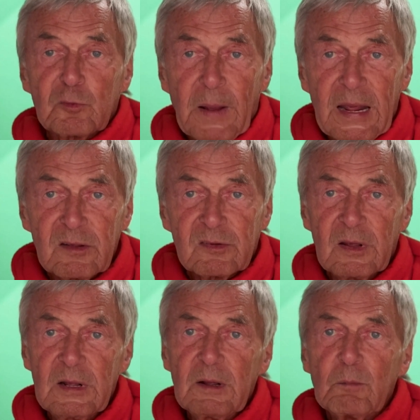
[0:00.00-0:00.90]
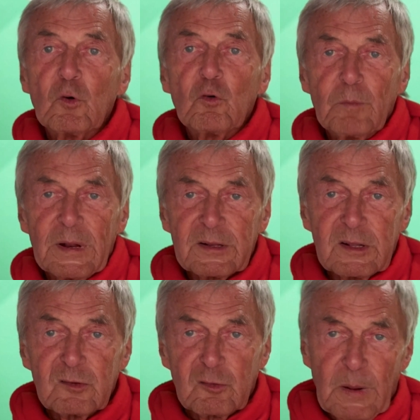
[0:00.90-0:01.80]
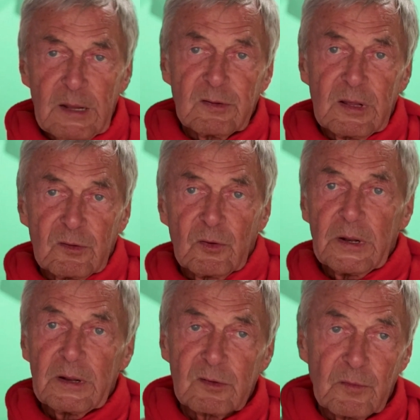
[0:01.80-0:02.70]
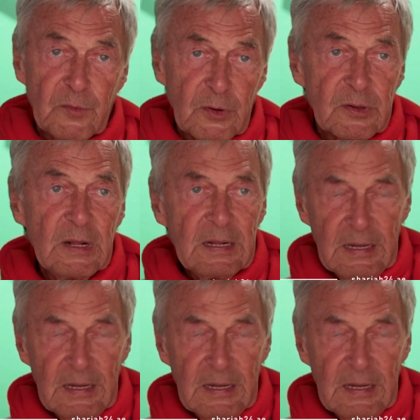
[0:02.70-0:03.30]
space, movement in space, and so on and so forth.